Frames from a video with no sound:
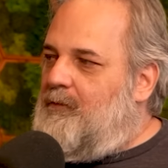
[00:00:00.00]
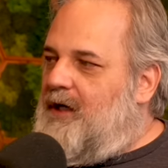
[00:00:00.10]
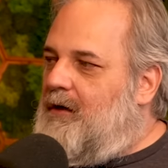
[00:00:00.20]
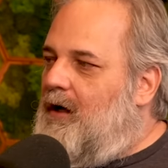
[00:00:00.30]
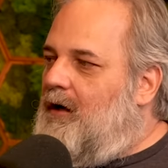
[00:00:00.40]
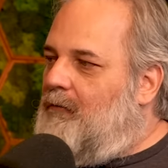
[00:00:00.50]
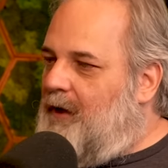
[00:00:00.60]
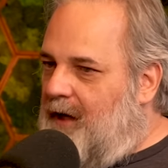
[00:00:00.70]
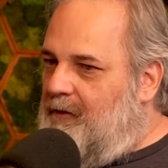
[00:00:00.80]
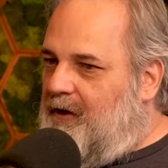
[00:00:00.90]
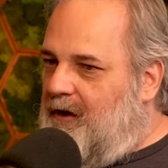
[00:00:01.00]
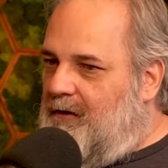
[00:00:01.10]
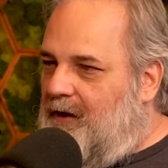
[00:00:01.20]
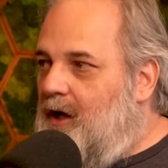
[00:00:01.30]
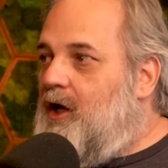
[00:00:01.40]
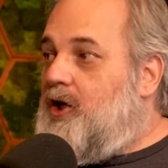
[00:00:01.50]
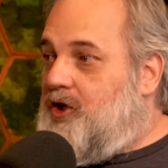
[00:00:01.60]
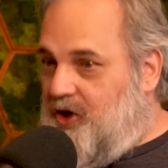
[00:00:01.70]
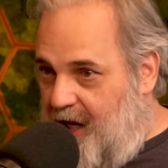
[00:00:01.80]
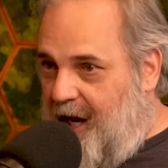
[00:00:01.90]
me what I would call
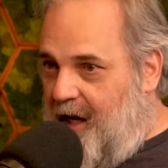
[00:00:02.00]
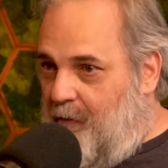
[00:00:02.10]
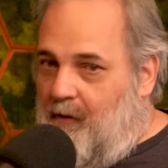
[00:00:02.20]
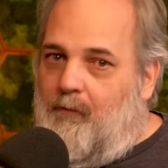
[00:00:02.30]
shame,